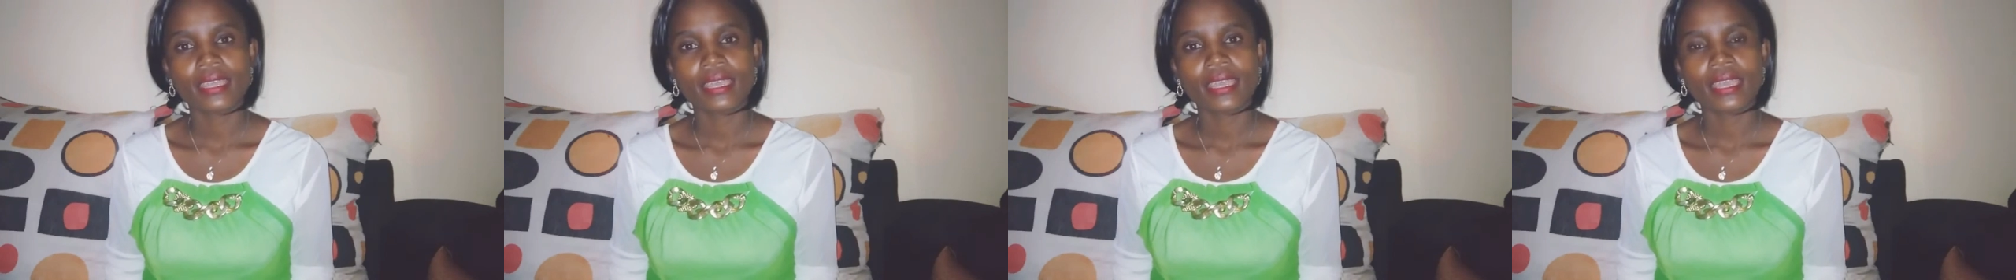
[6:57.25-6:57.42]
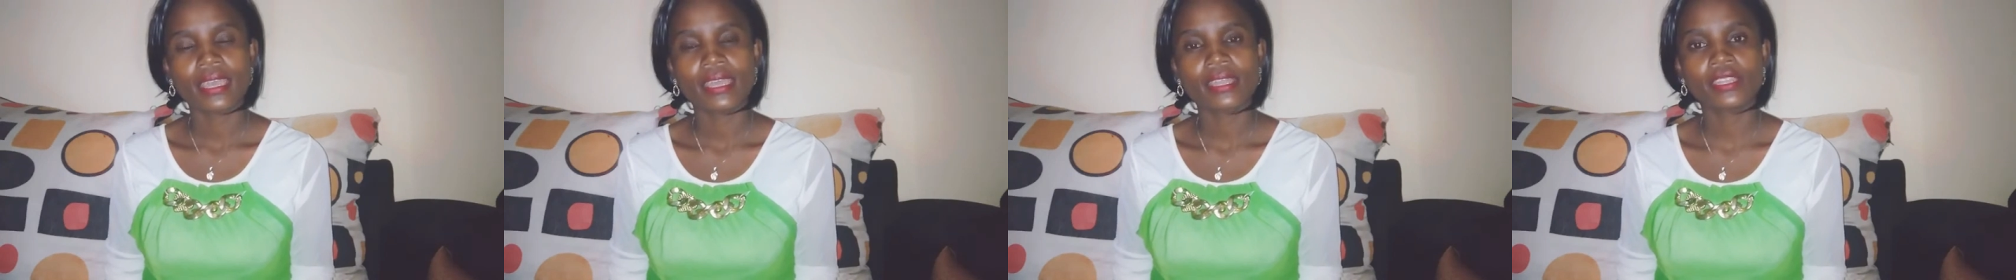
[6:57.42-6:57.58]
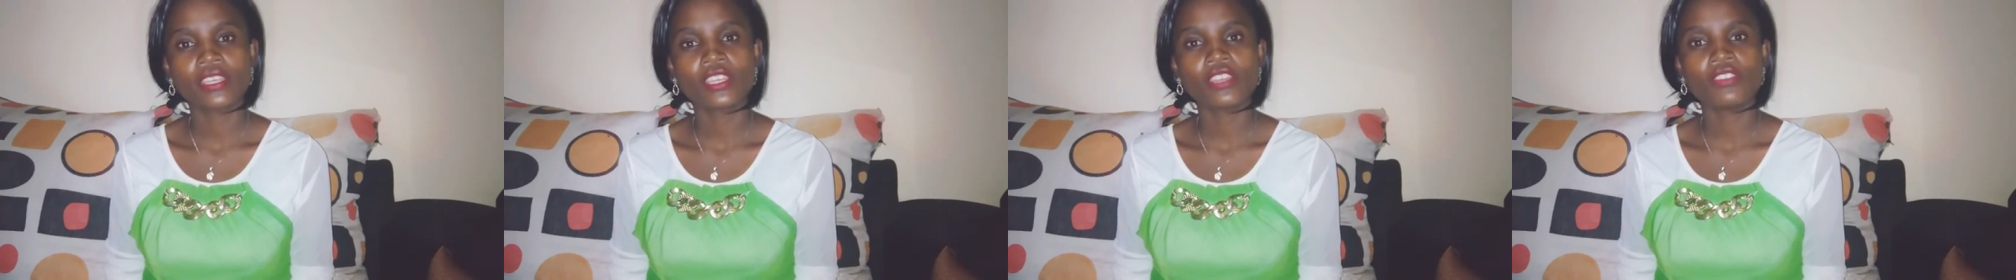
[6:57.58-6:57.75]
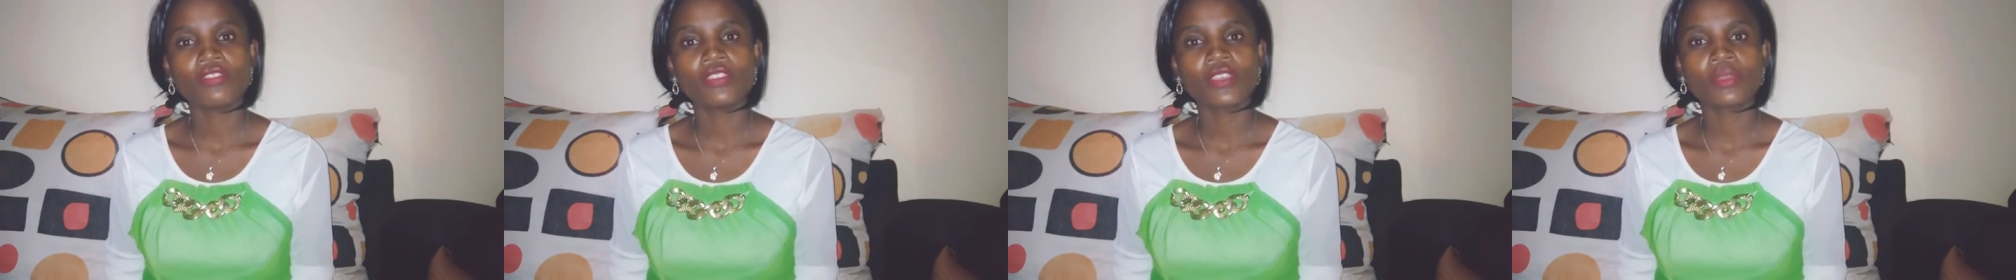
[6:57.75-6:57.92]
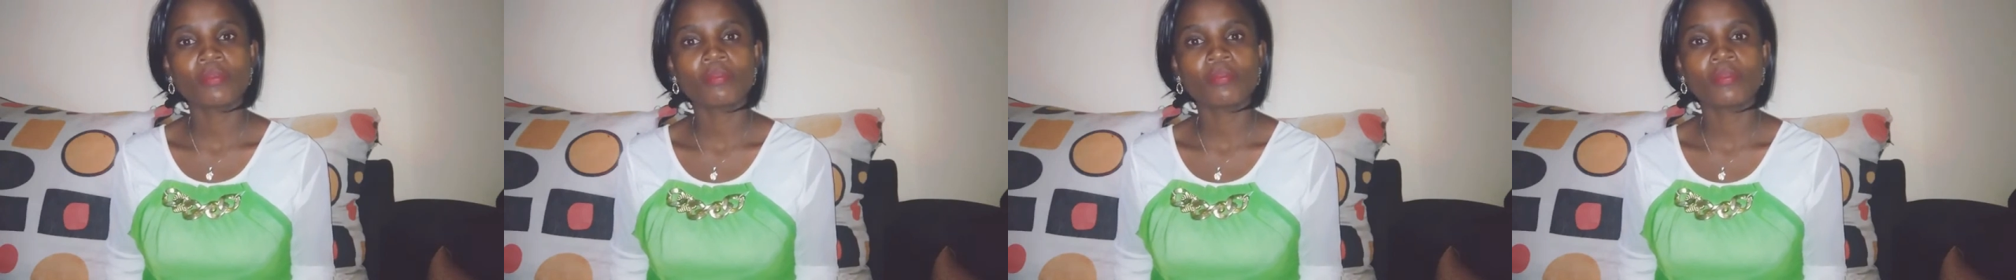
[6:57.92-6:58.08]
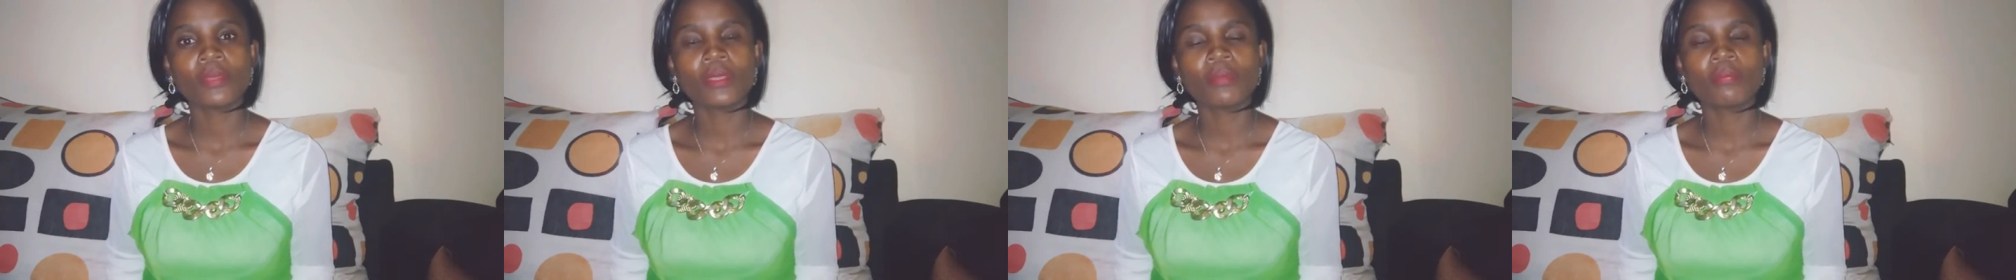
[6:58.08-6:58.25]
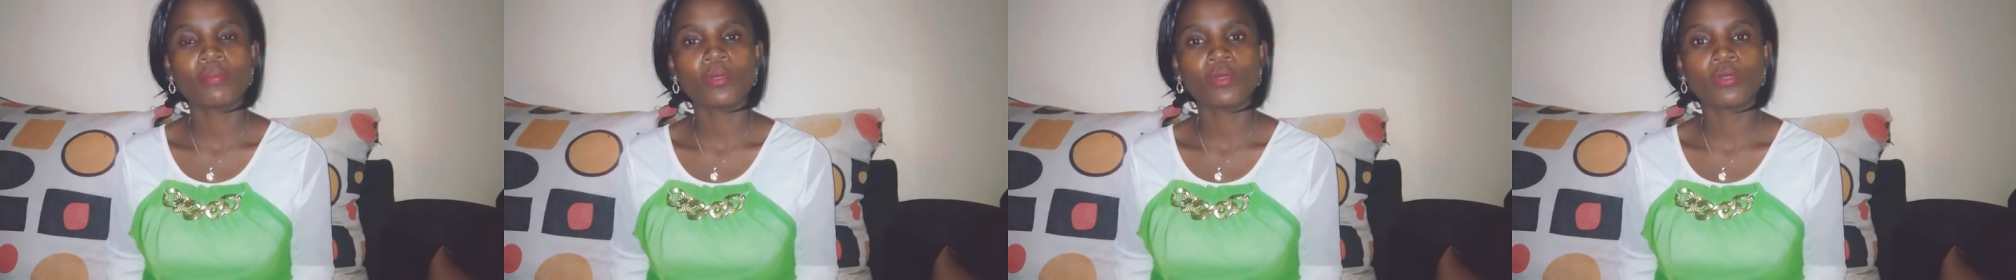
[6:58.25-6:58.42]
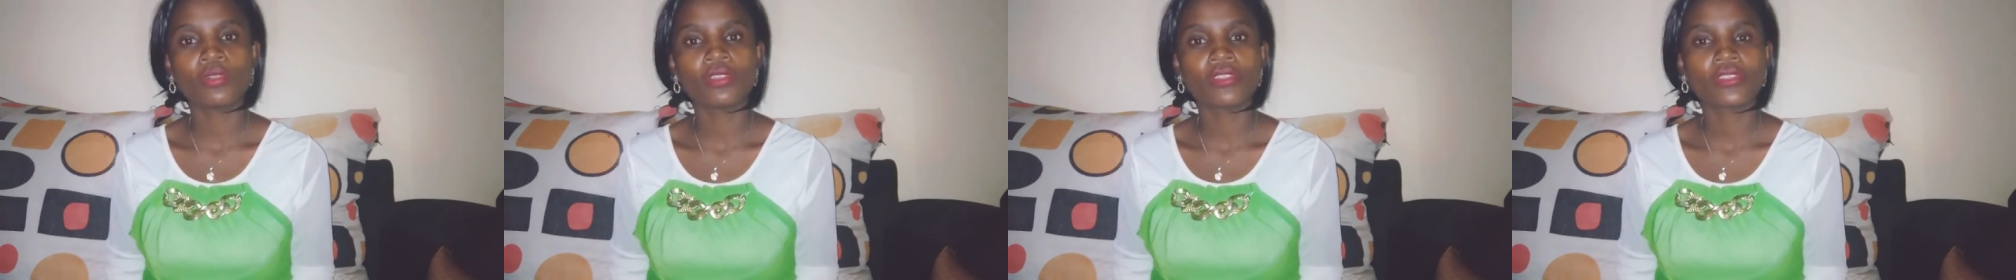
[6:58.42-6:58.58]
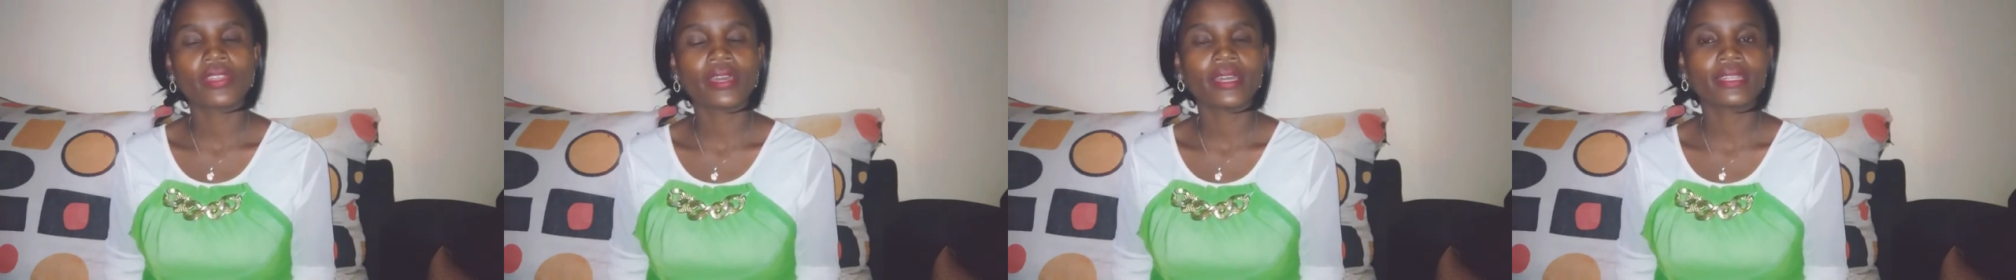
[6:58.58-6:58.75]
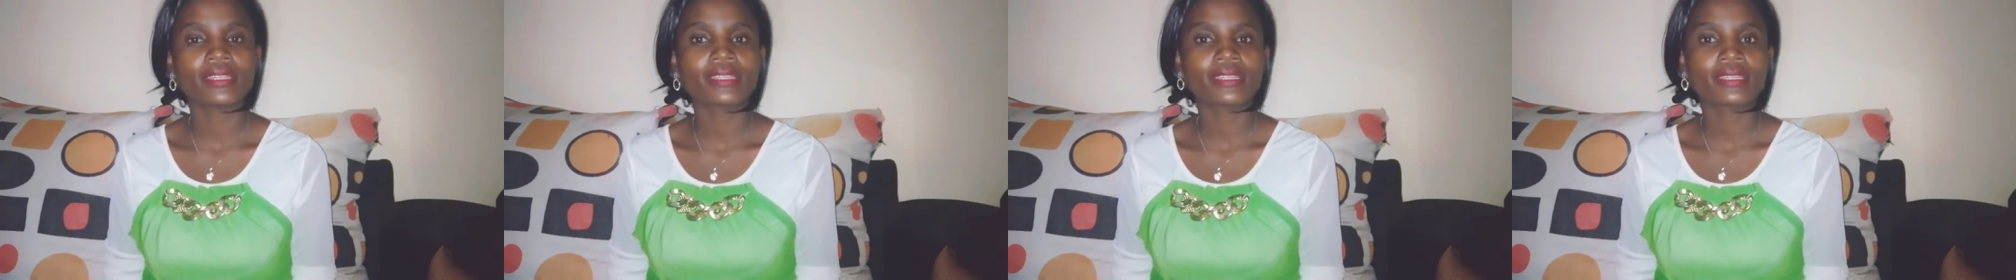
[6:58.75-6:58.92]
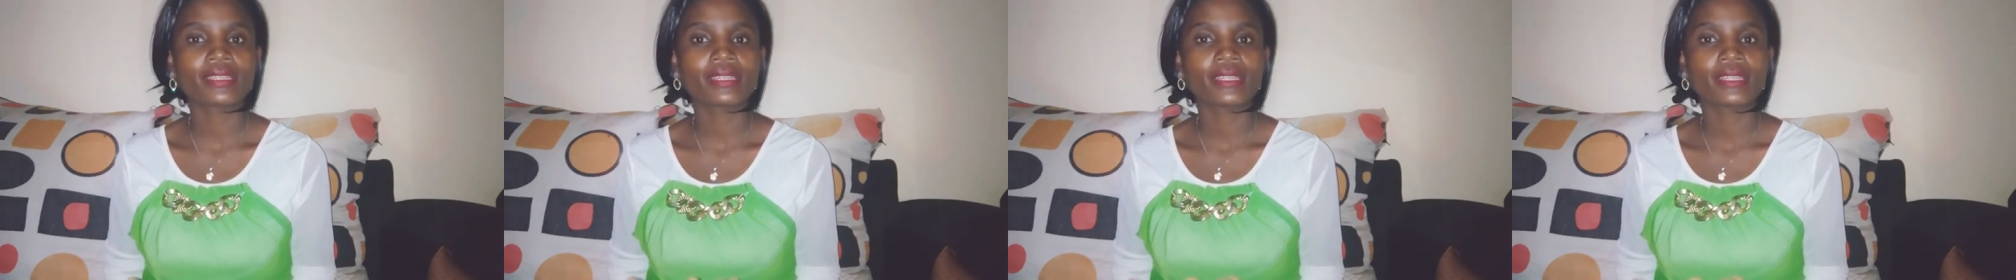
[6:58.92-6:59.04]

and giving people that